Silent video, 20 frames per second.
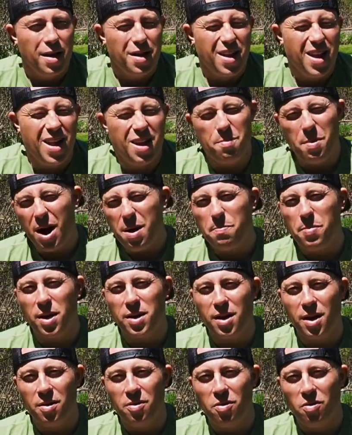and in my
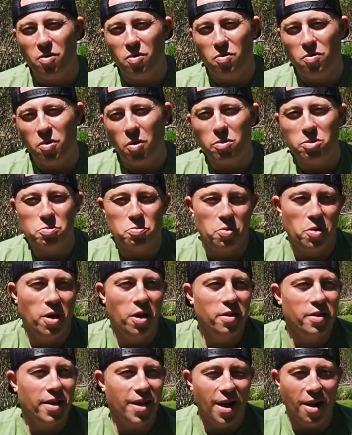opinion those
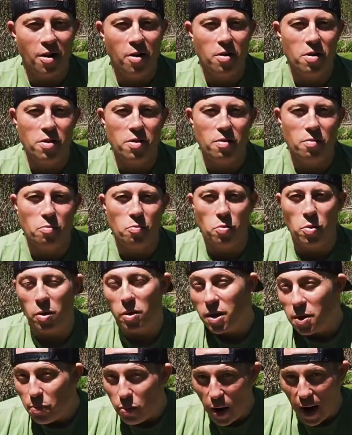really aren't
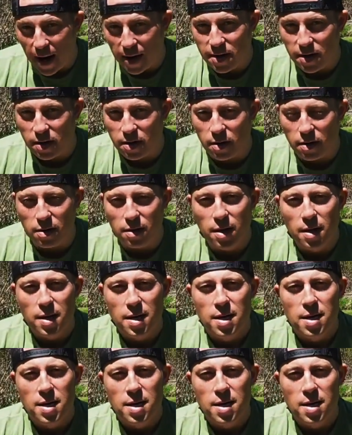really practical.